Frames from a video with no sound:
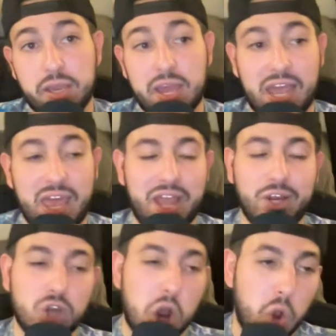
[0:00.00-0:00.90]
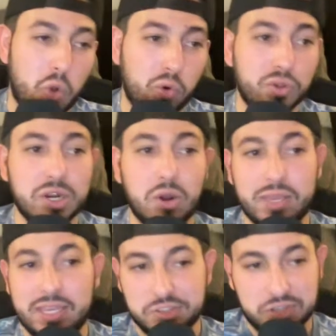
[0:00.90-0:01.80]
And I know,
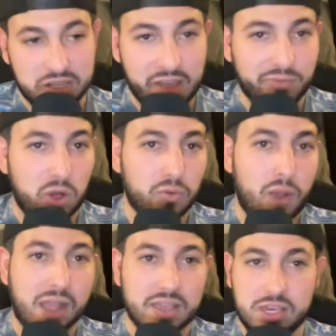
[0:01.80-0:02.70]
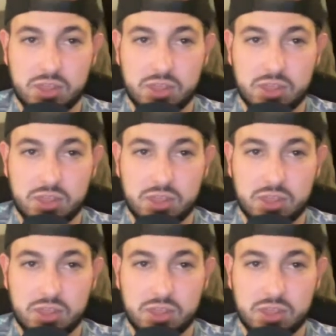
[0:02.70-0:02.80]
he isn't a lifelong Rocky.